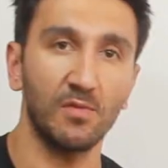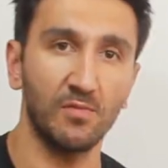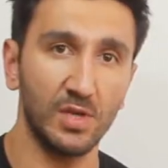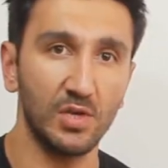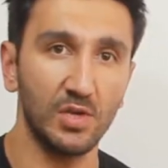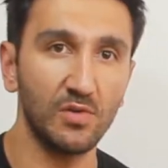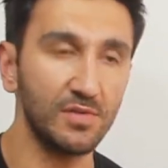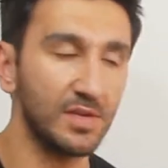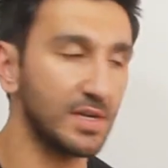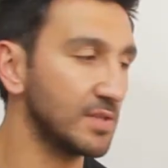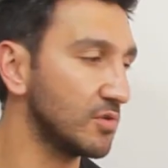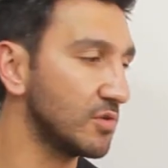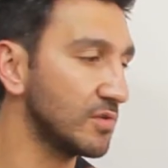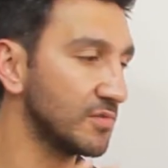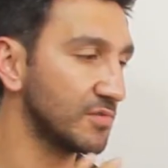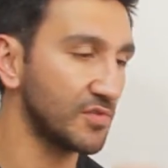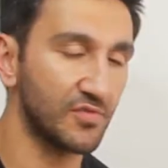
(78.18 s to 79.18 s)
We know that
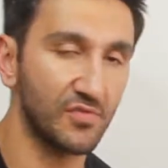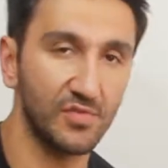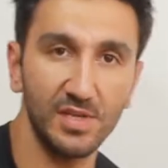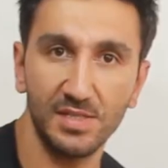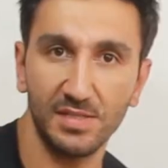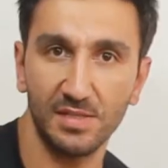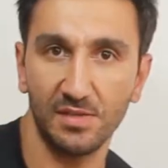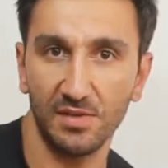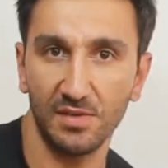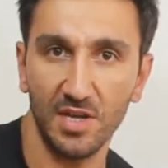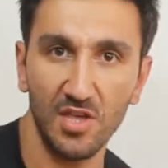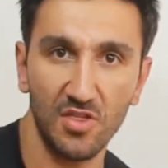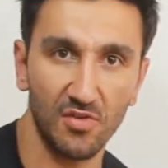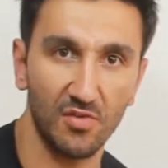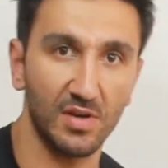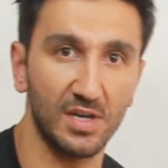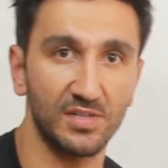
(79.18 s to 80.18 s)
all of the trees in the
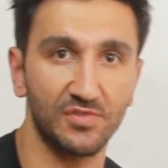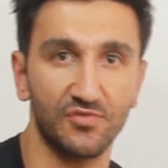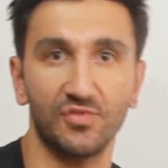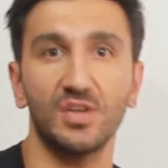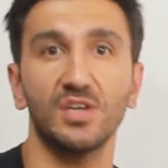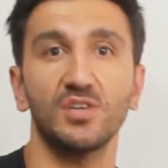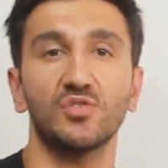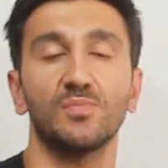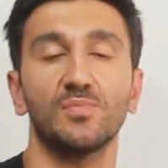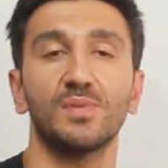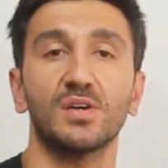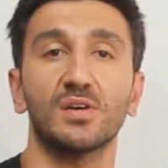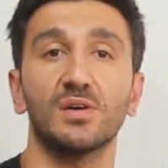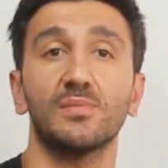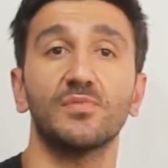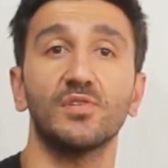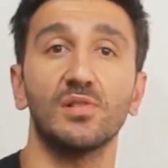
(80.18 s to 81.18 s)
nature are trying to
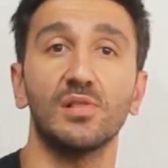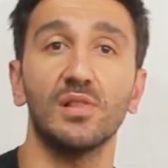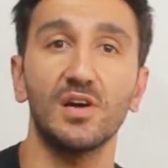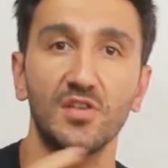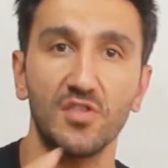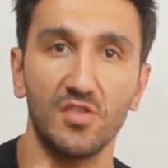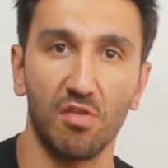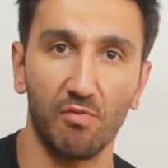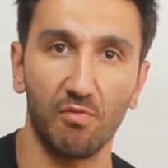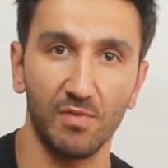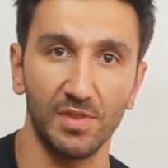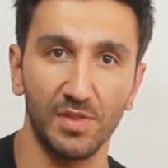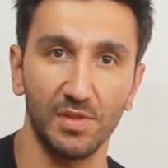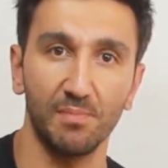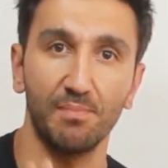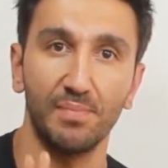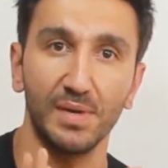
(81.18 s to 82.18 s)
become the largest one,
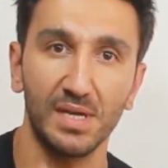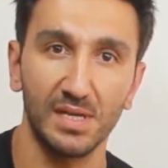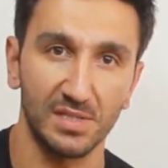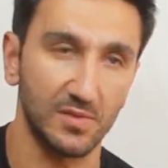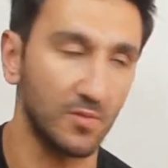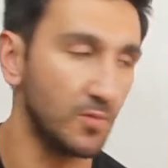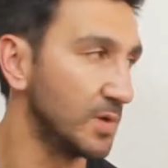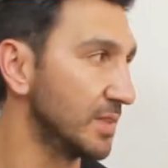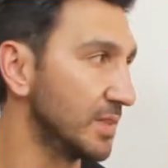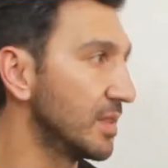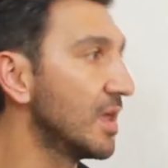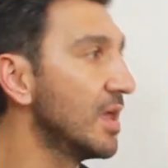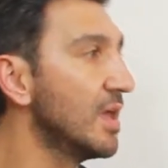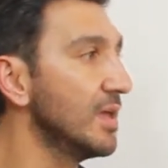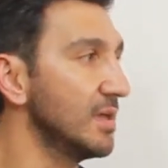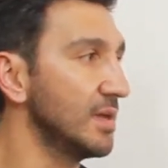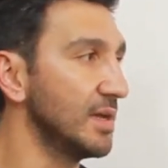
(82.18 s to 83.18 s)
the biggest one,
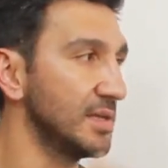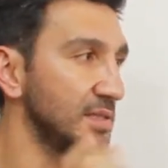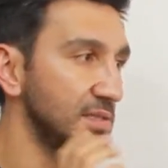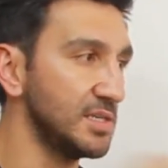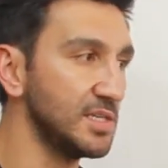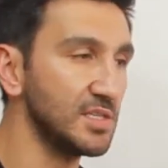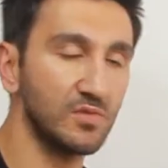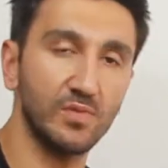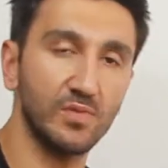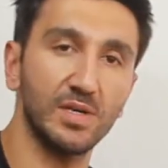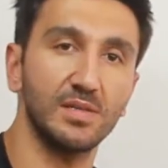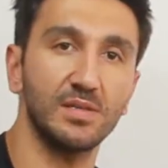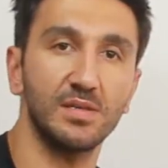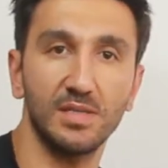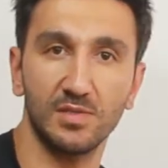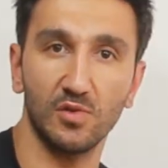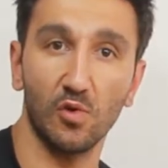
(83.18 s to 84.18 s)
and this one
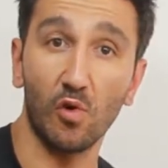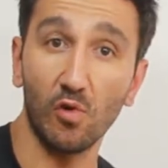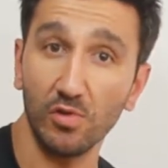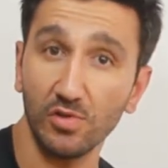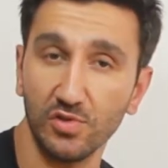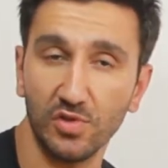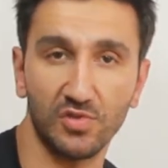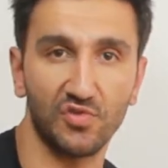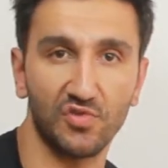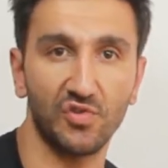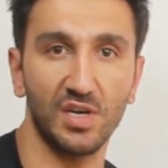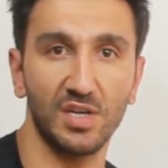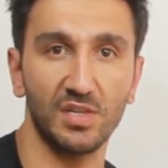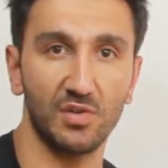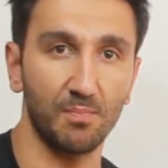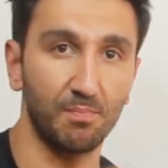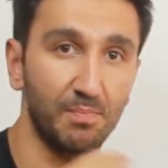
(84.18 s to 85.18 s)
is also
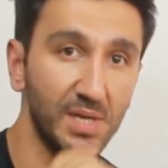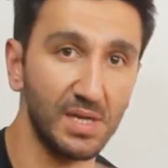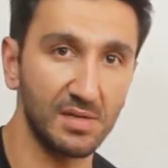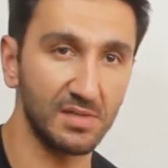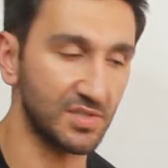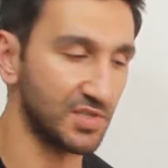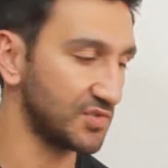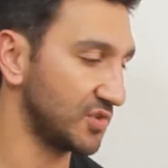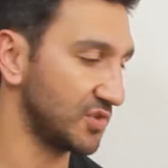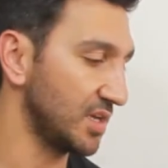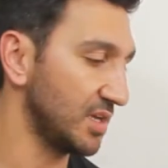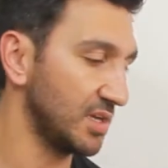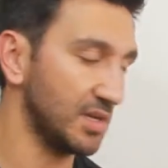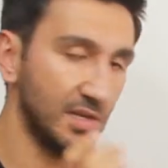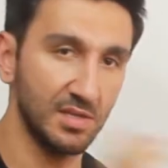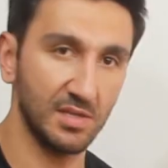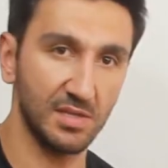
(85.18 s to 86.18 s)
trying to biggest
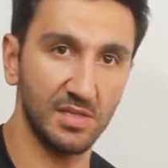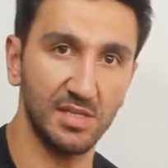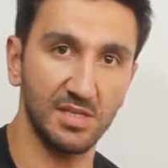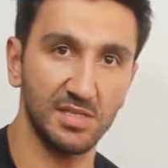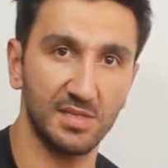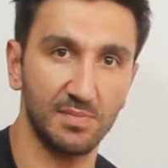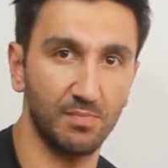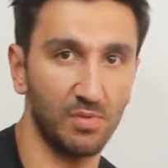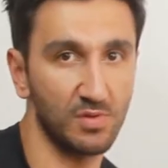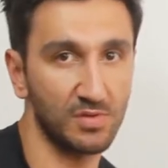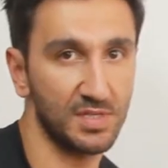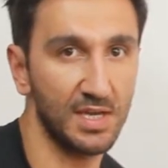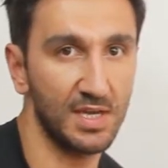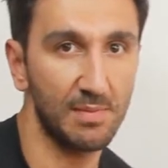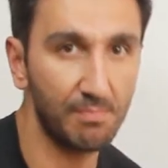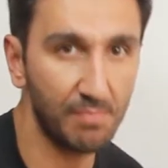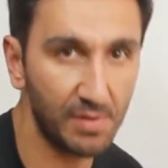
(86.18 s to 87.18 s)
tree in this
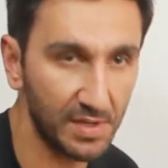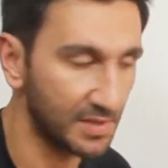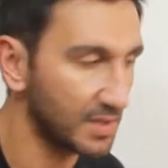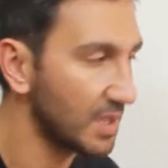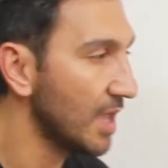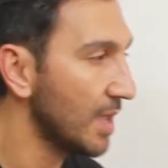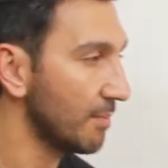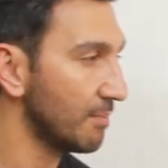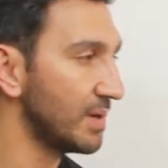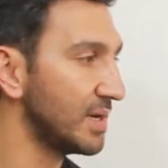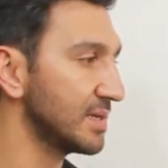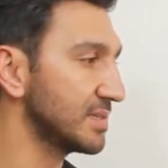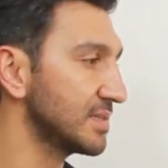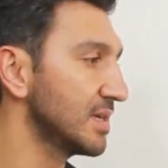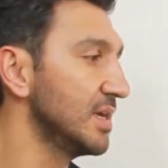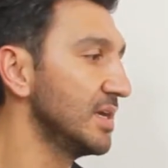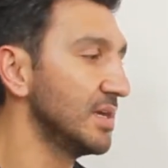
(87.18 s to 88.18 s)
bonsai pot.
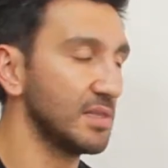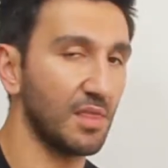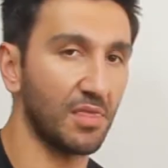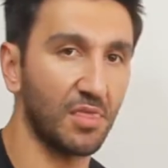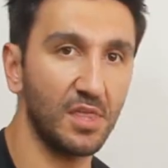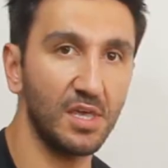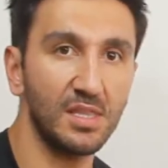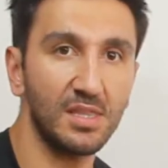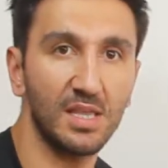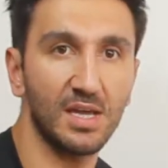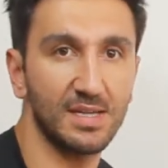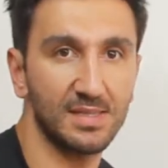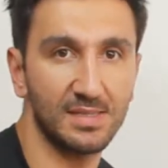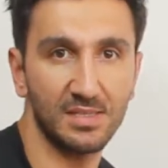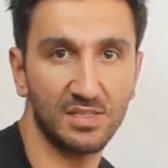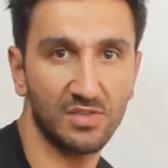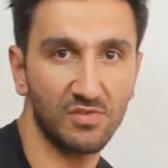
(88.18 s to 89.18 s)
But the thing
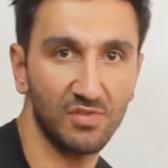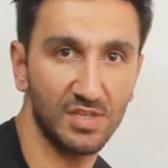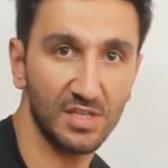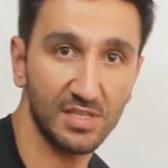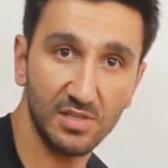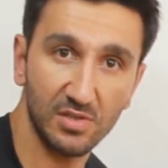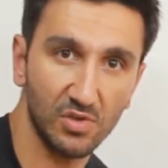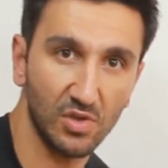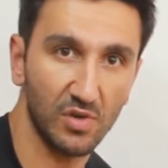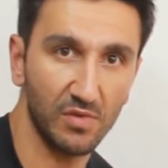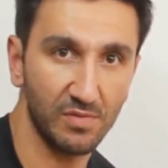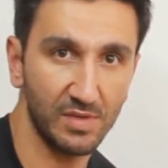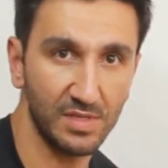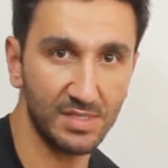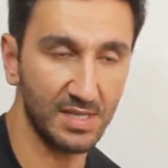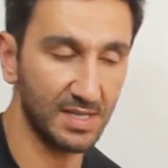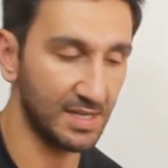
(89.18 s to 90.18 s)
that this tree doesn't know
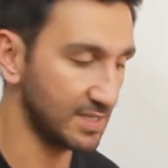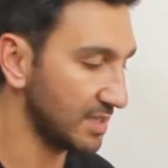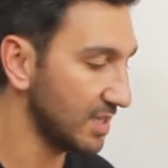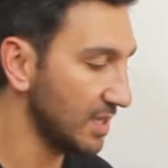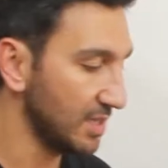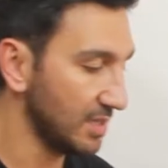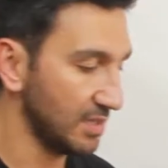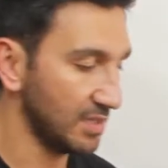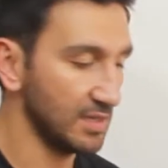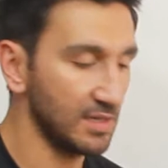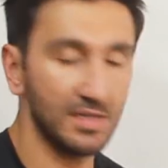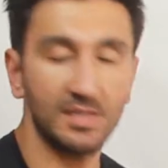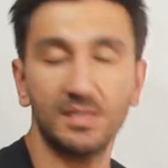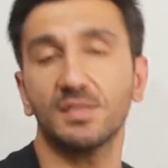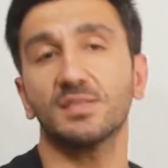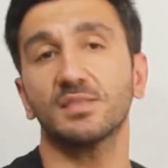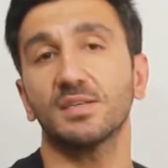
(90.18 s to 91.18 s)
is that
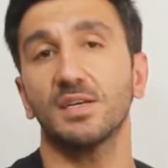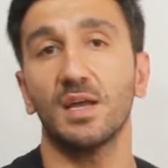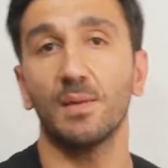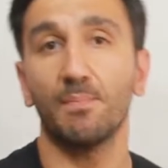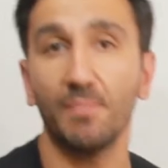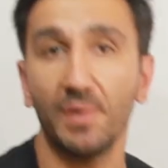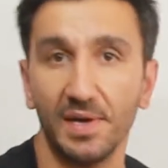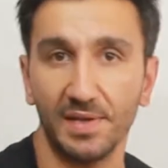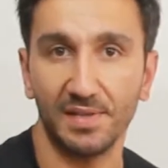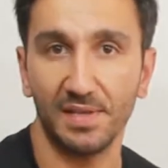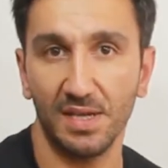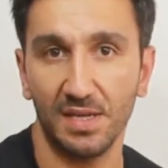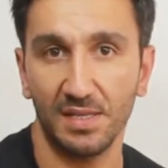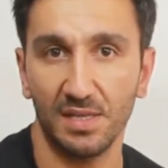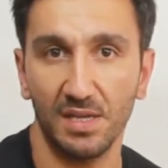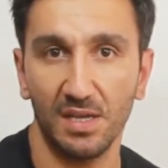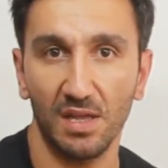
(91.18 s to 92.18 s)
it is in a pot,
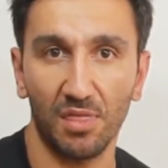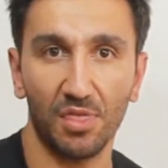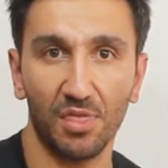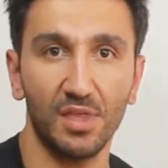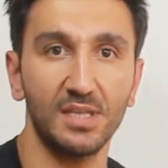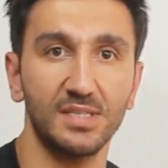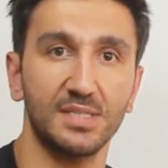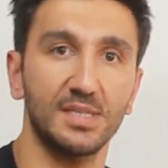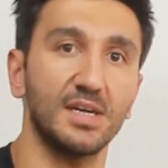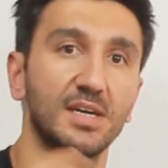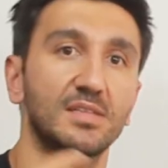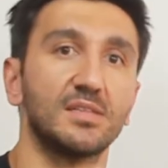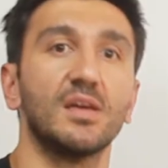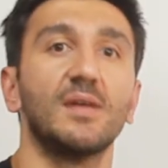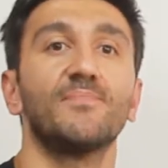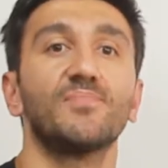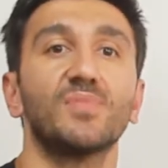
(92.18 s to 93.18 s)
and it thinks that
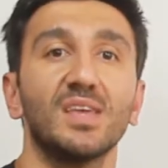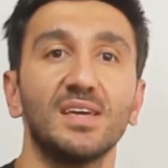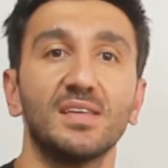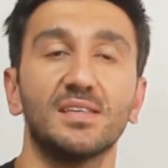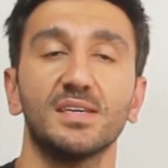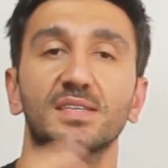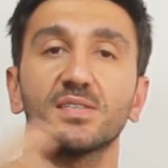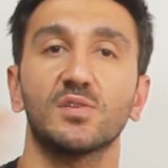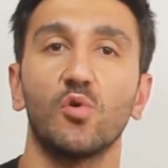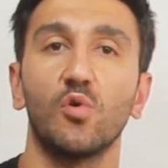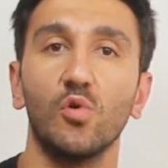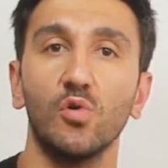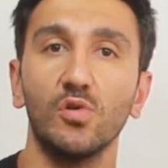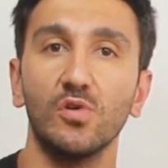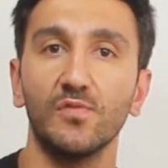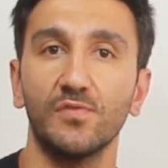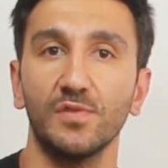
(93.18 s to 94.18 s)
it has
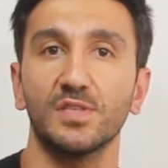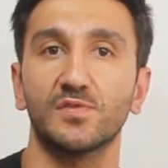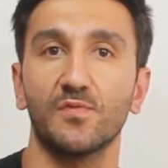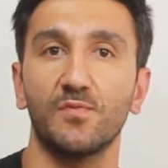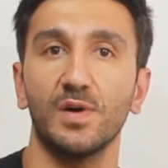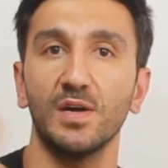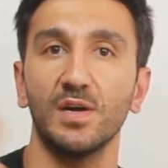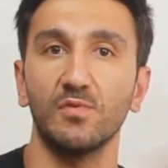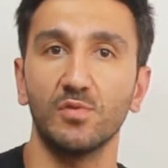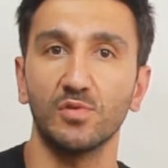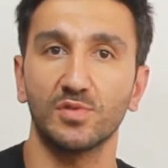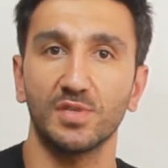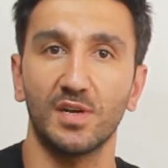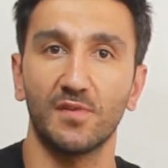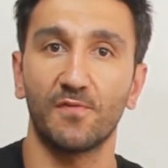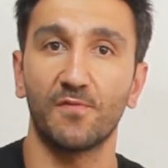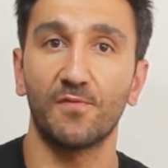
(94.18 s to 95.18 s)
all of its fine roots
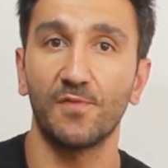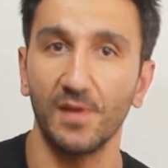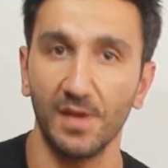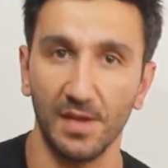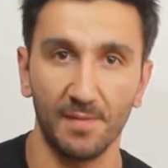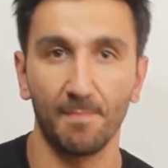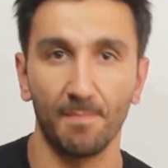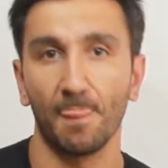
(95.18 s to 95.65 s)
are free.